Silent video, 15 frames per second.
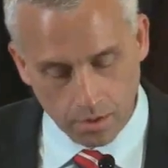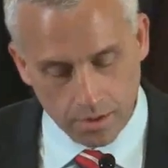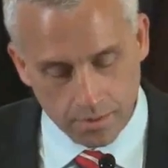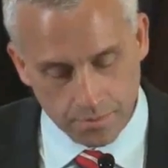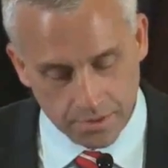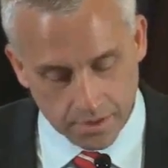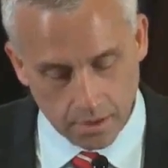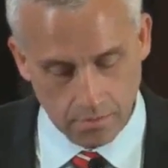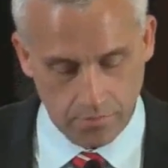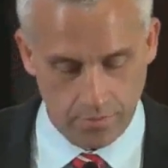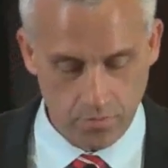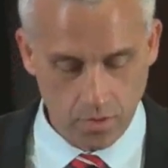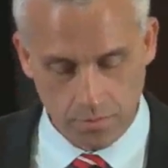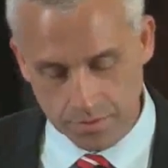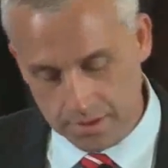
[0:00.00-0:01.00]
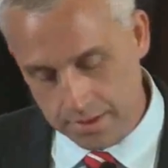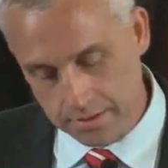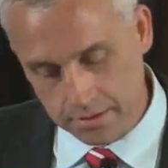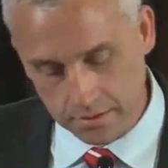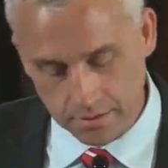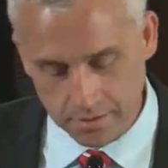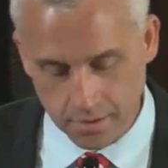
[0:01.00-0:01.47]
himself in Romans
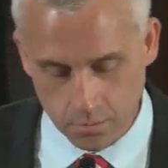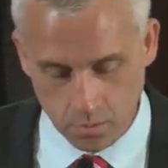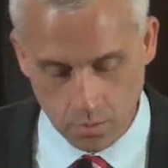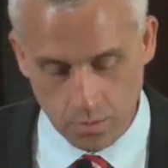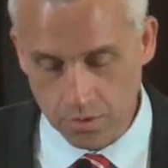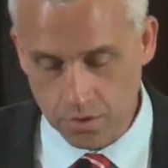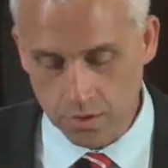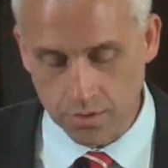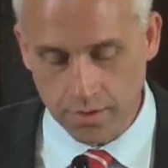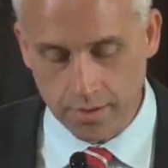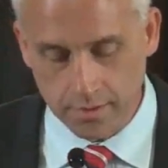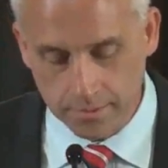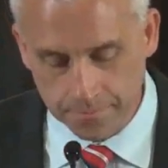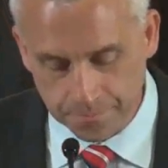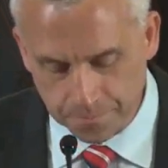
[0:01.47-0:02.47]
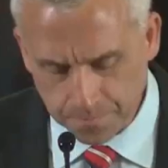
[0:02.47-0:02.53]
8:16, we won't turn there,